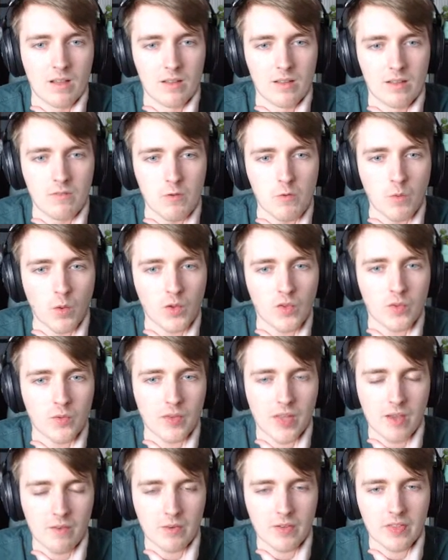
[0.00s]
If he blocks it with
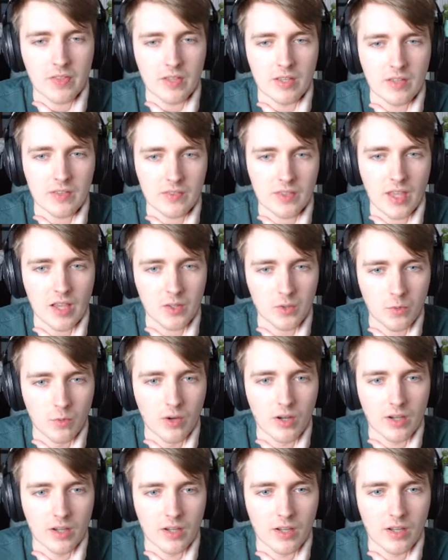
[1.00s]
everything, he sacks
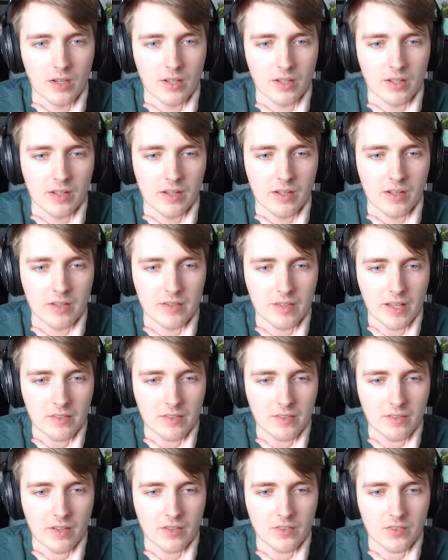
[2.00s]
1 card and then the Death
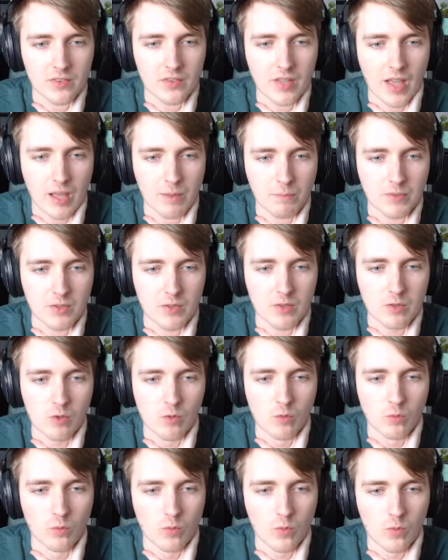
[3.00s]
Touch taps it
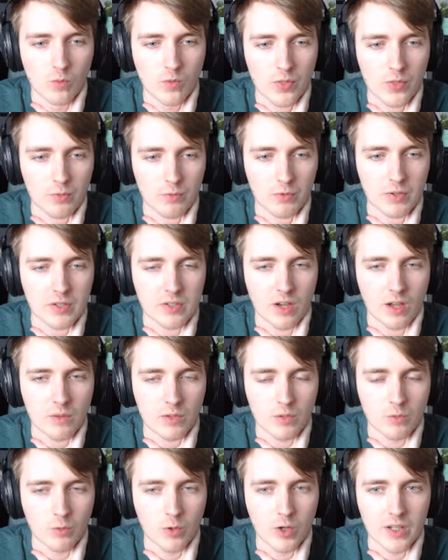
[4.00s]
3 times
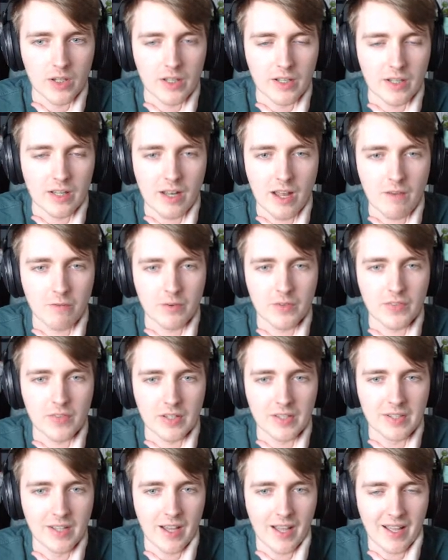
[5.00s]
1 and then everything
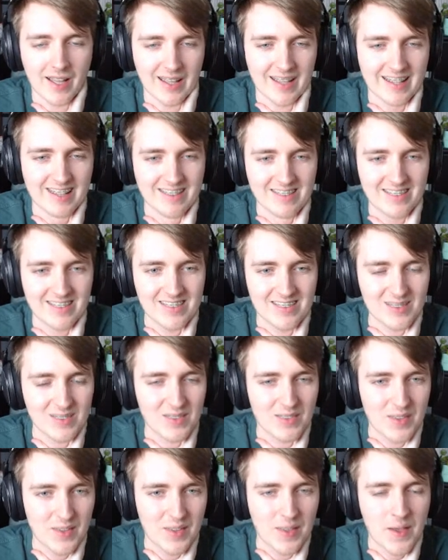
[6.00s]
dies.
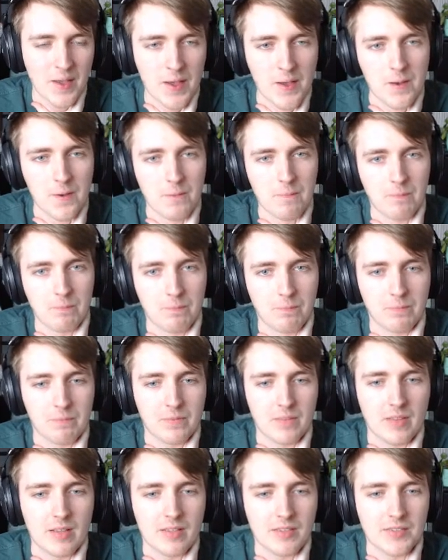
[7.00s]

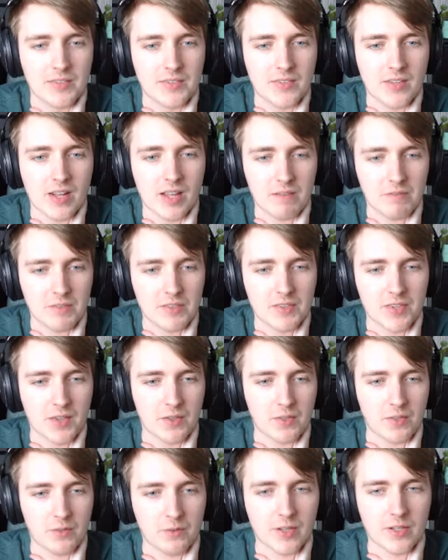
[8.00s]
He's just going to have to
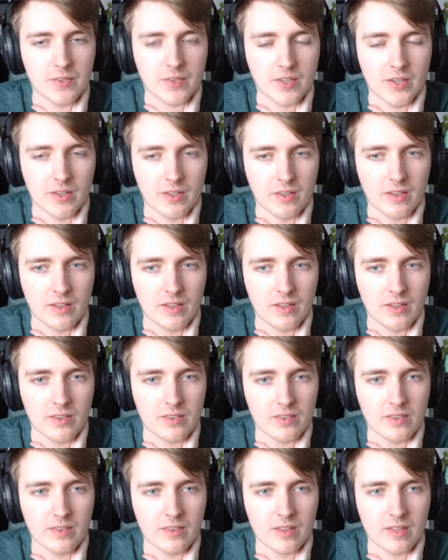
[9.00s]
take 3 a turn
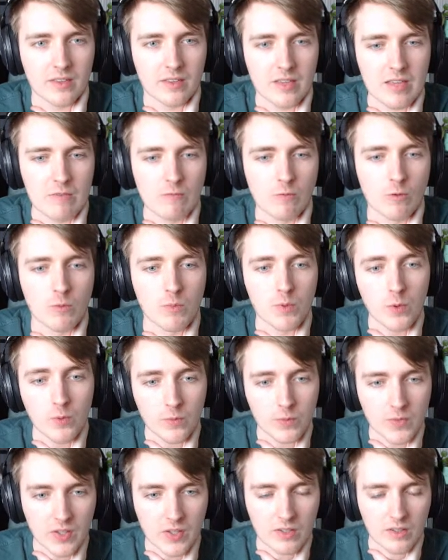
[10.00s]
until either he
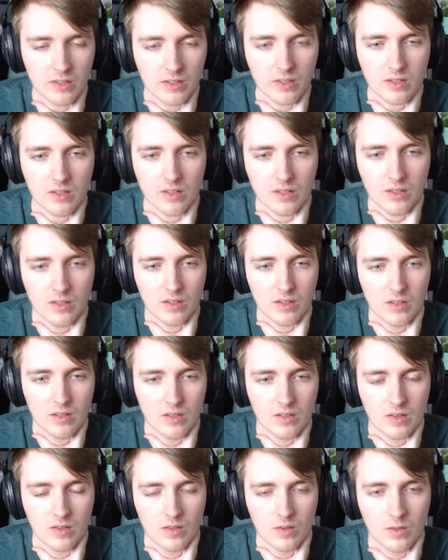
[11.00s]
removes it
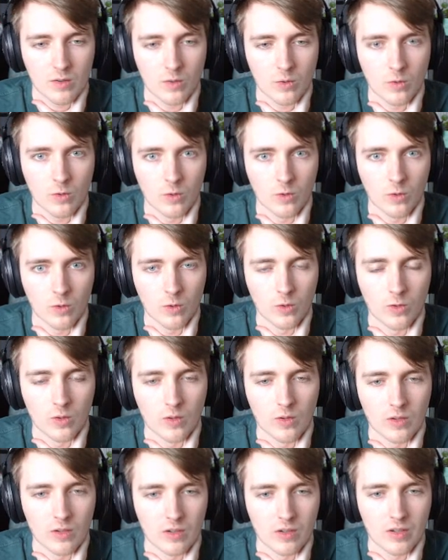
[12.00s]

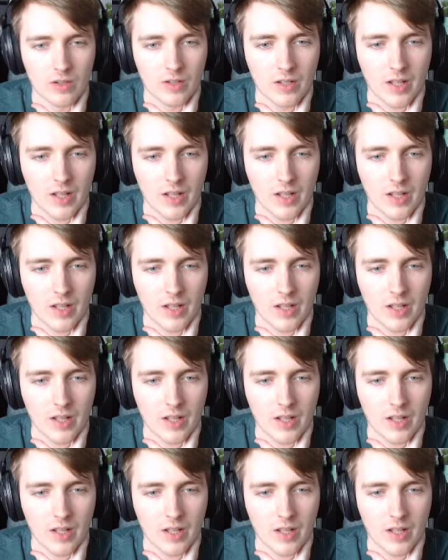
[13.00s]
or